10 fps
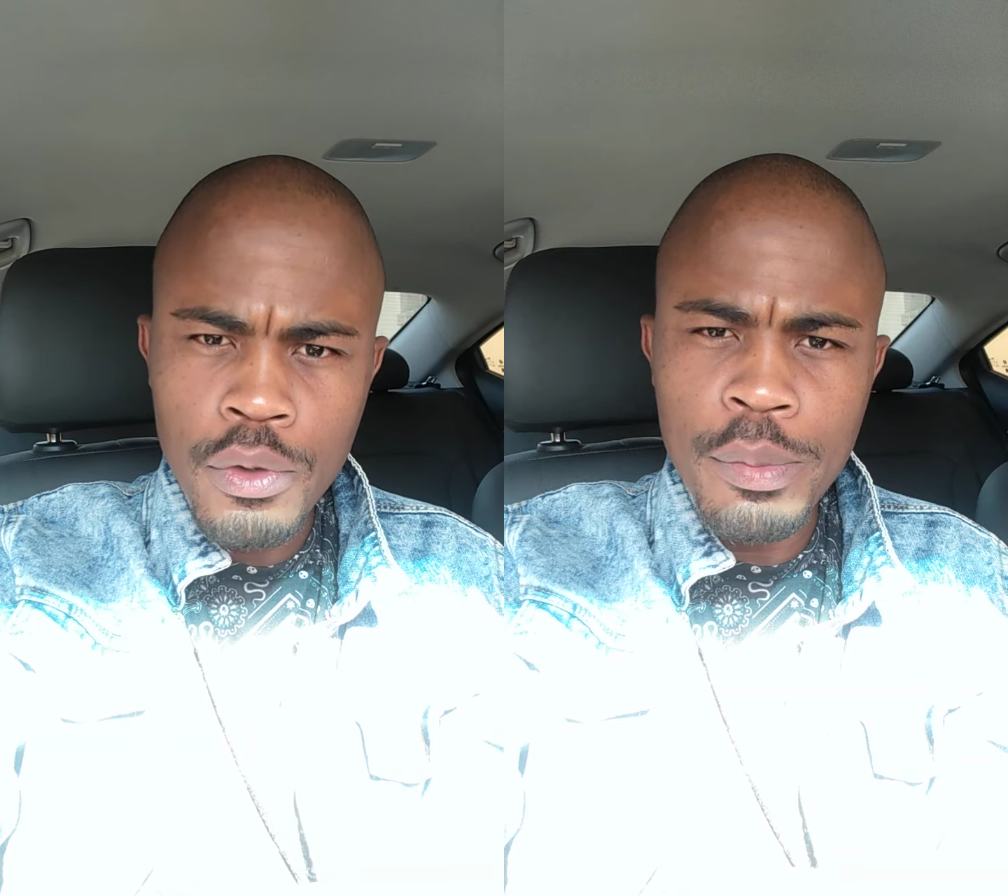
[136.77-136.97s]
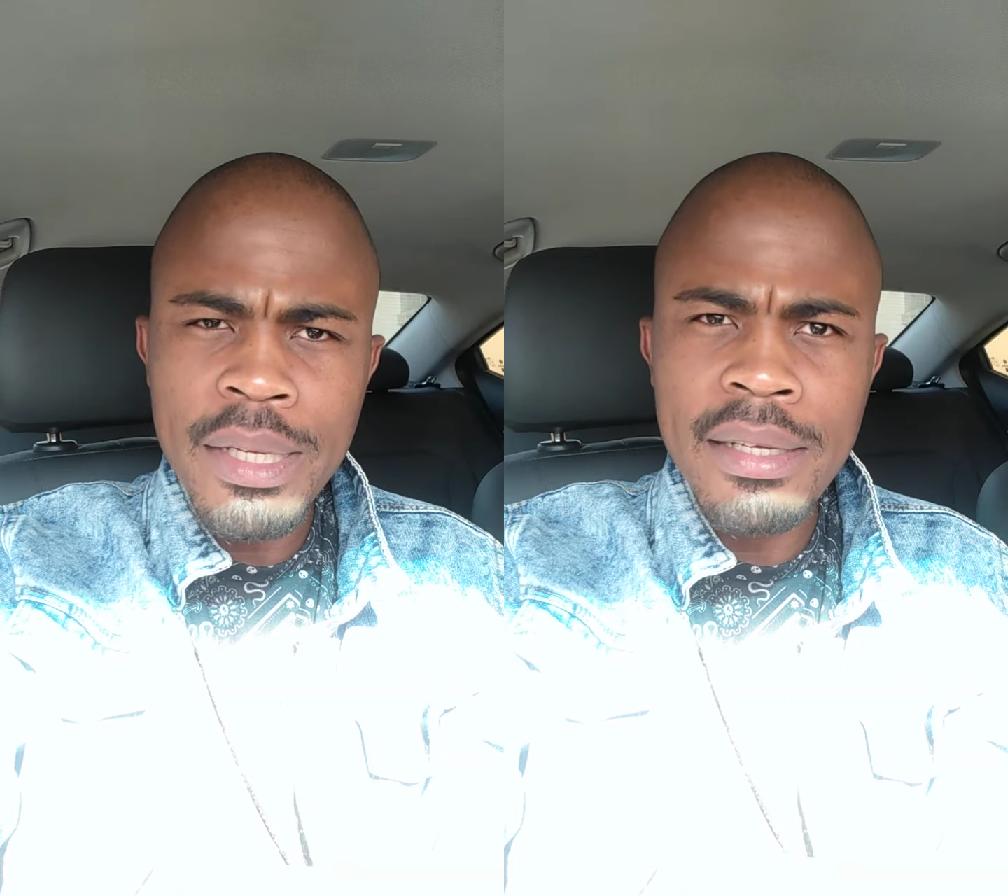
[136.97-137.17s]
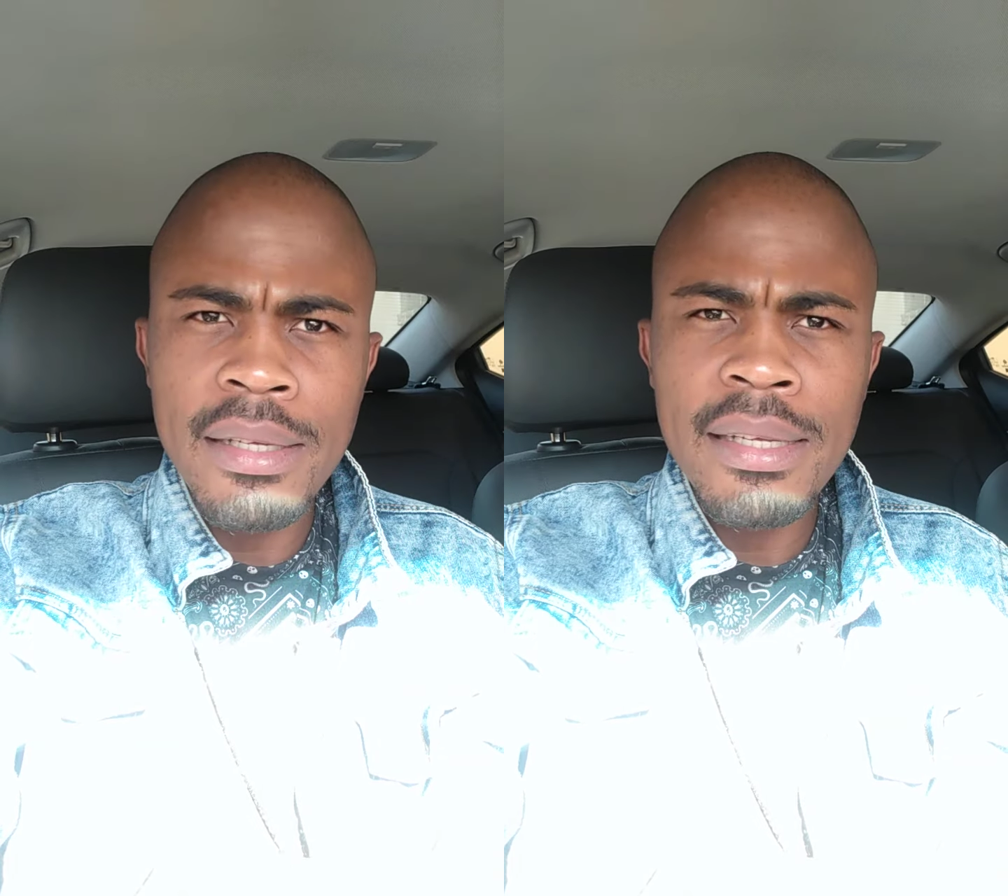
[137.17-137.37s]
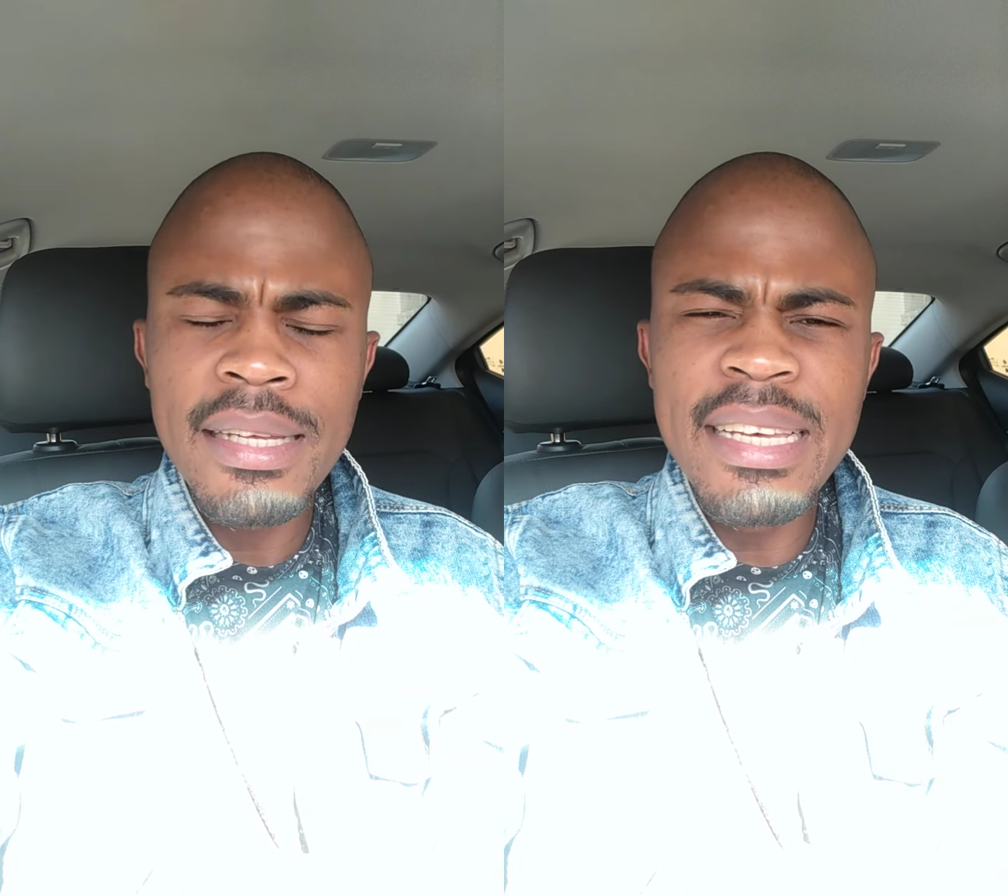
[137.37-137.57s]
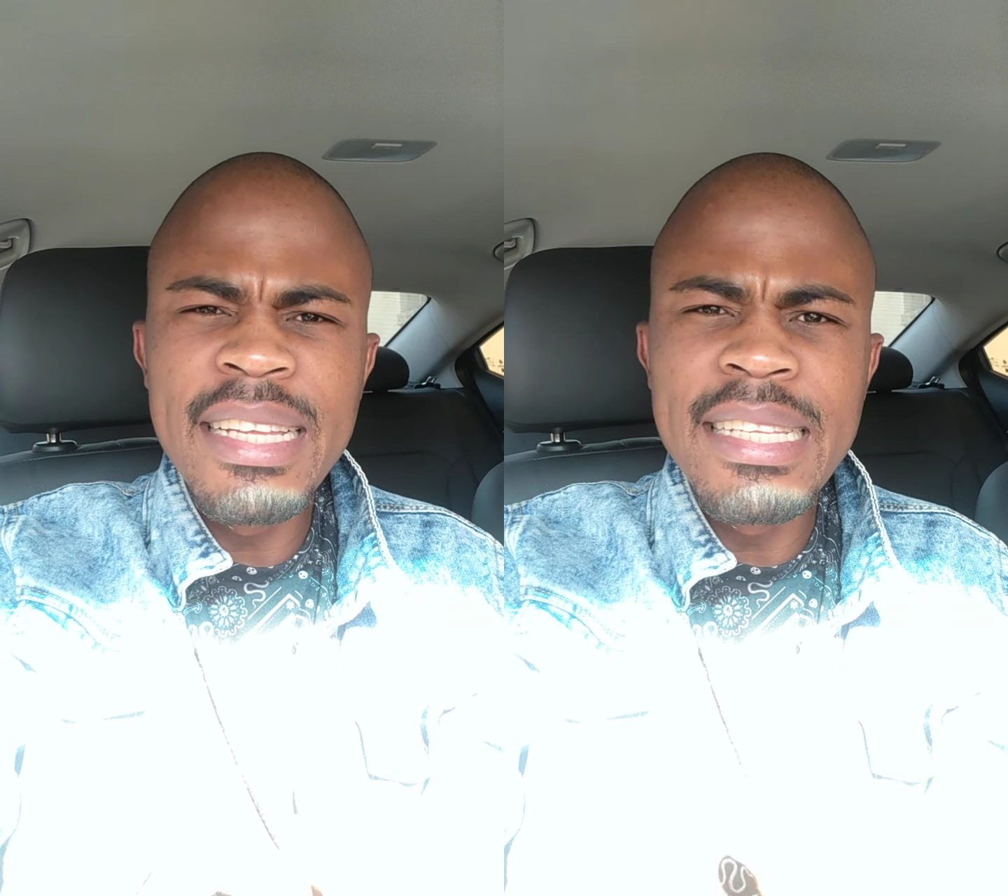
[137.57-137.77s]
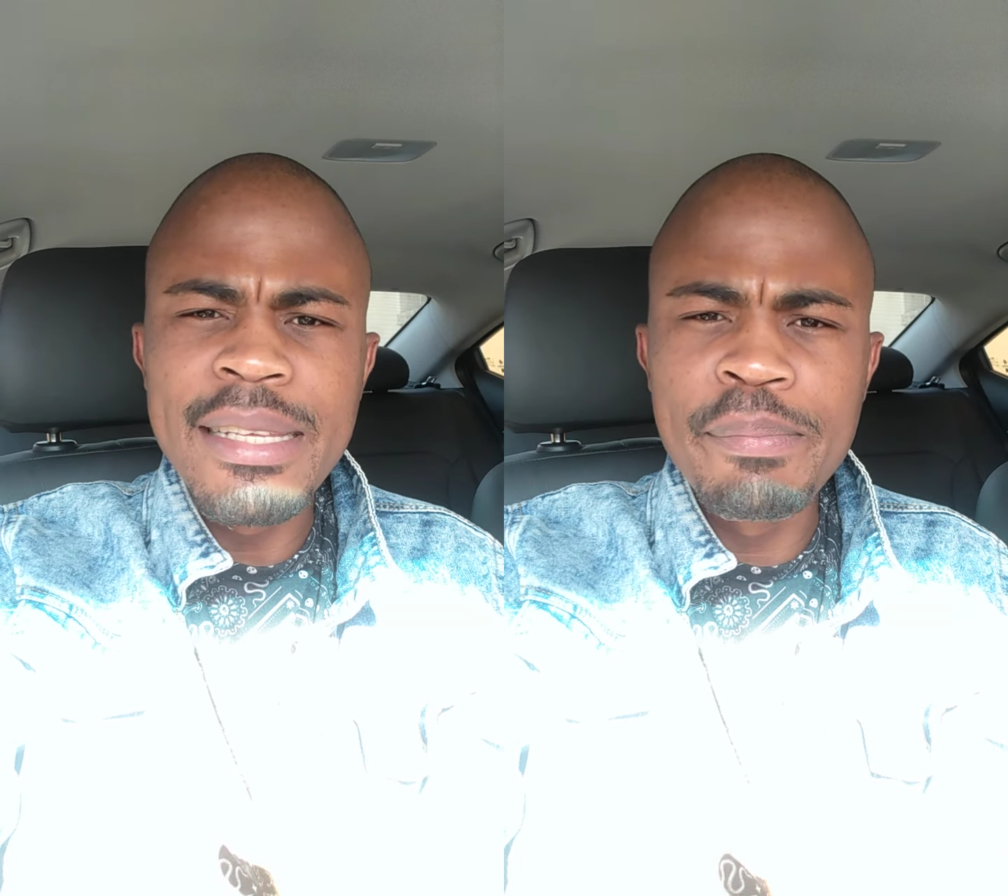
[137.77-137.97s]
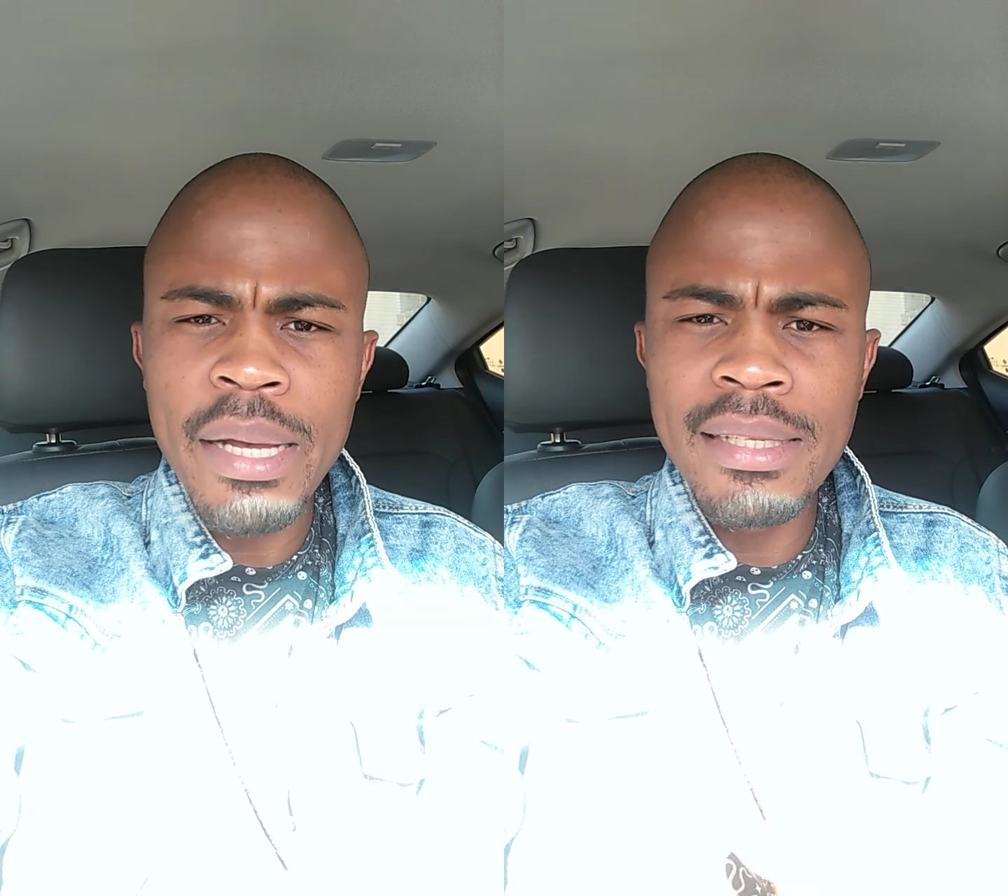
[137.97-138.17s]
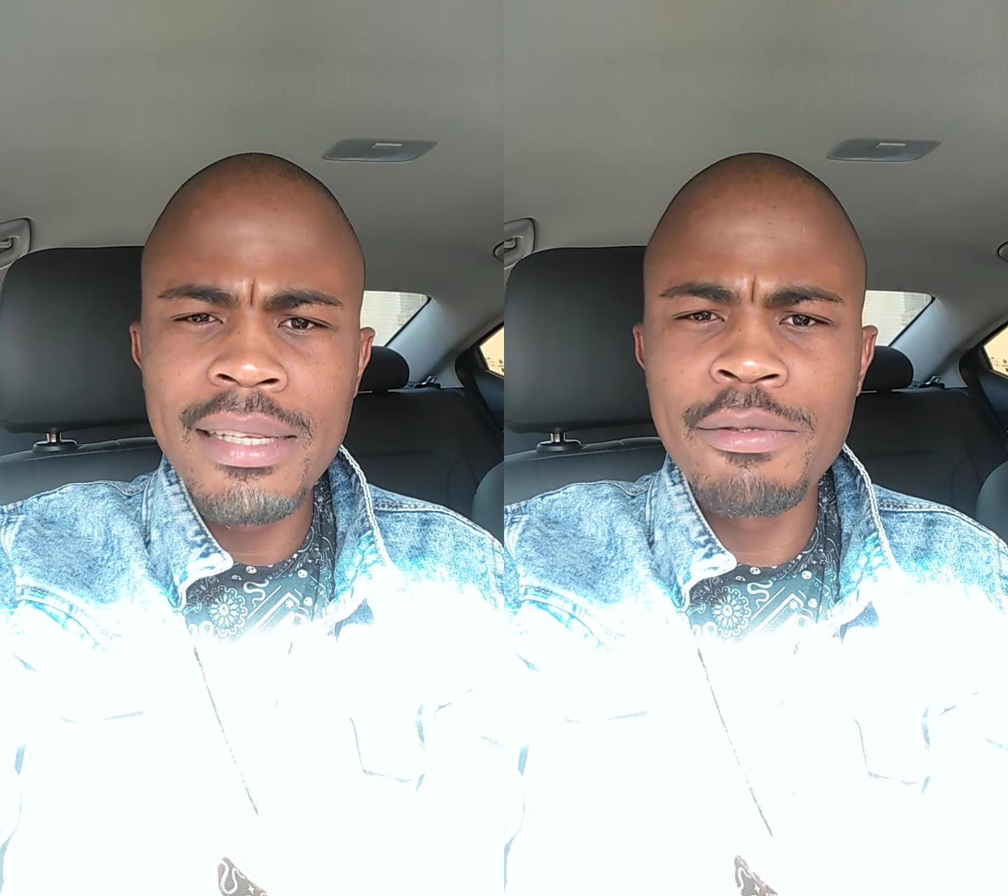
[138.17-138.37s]
to be
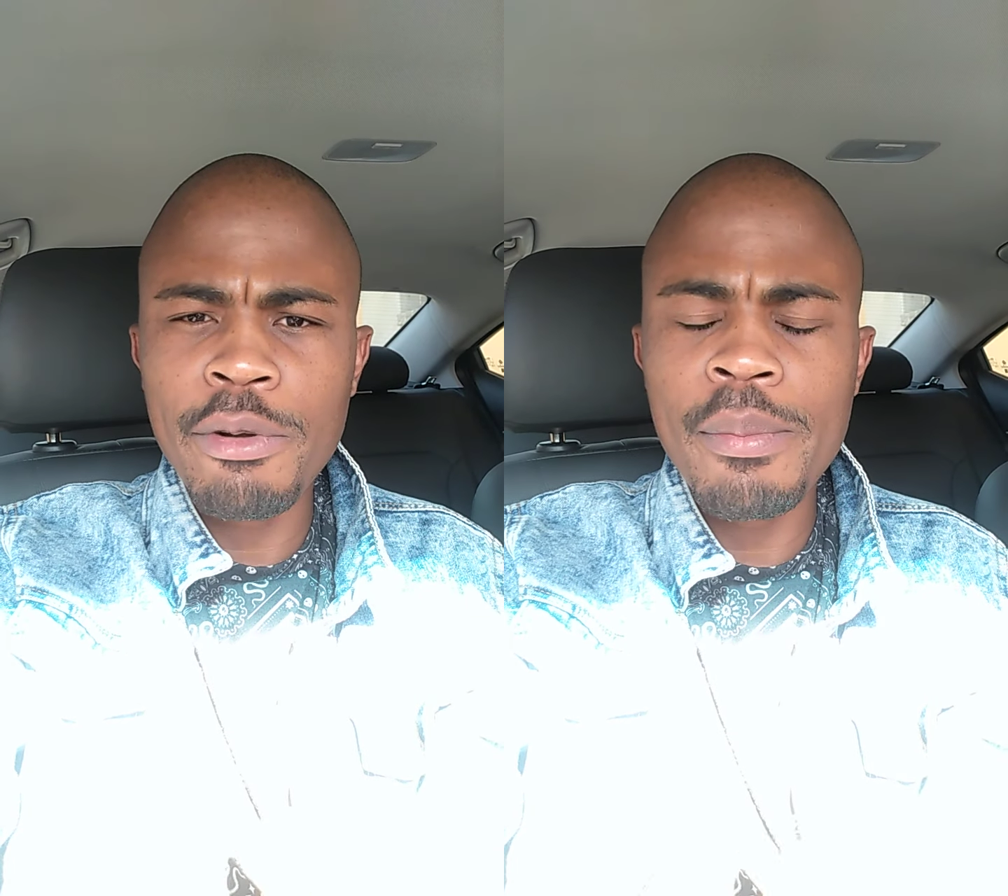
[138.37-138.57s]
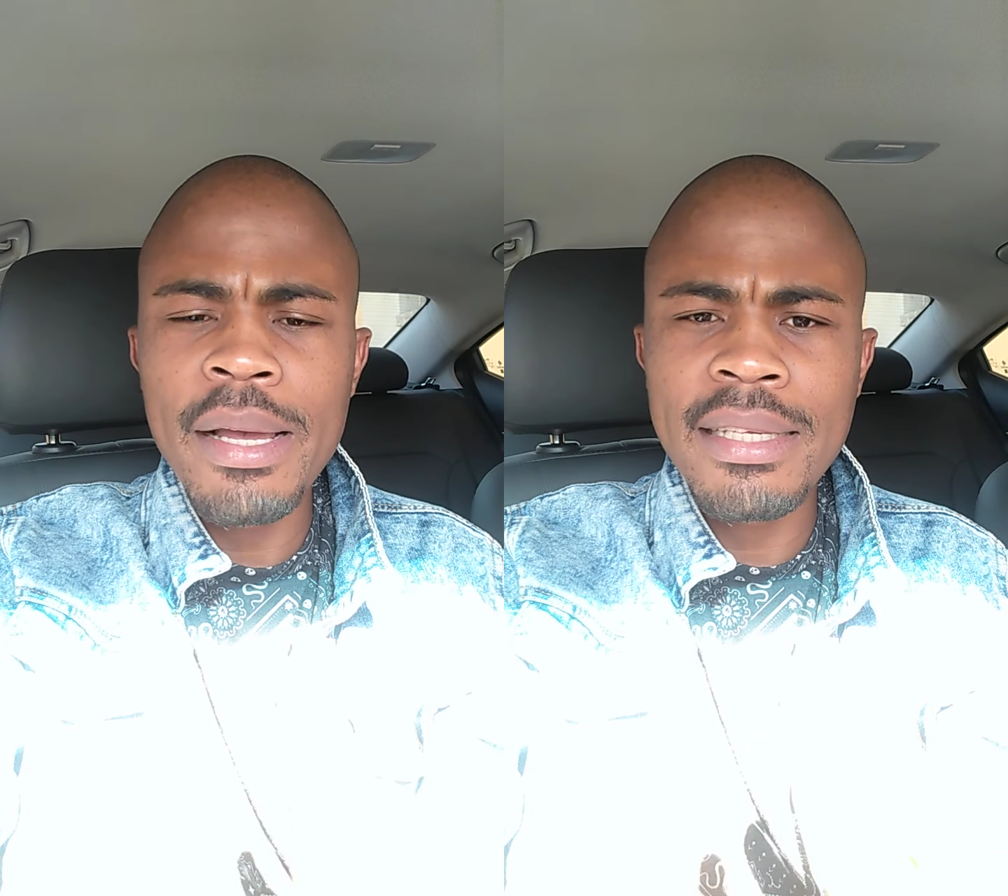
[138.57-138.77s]
independent from